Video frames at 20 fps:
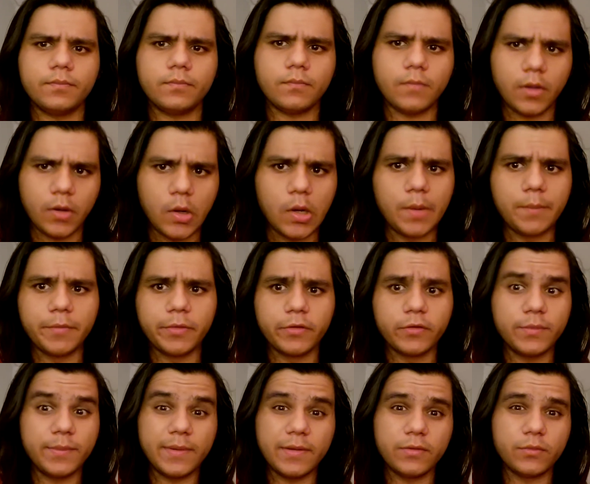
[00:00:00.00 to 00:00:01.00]
my
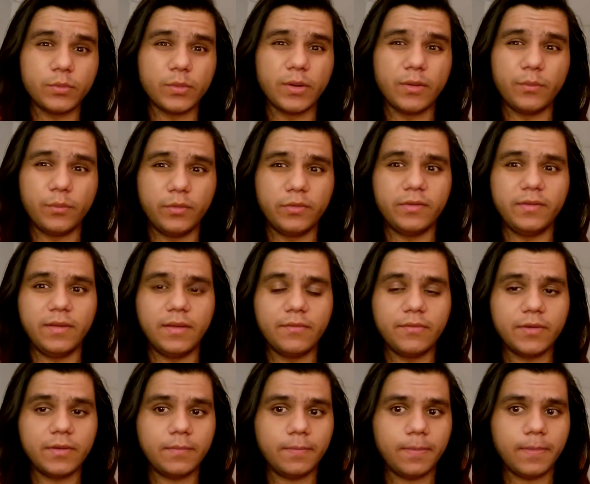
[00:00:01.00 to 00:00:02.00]
grandmother's place where I was
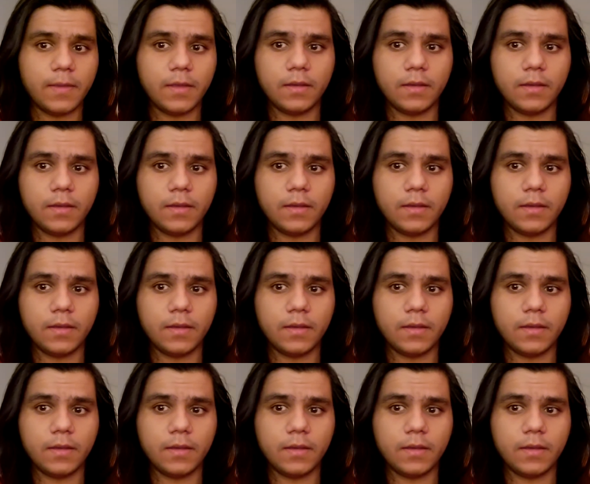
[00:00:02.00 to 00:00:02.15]
living.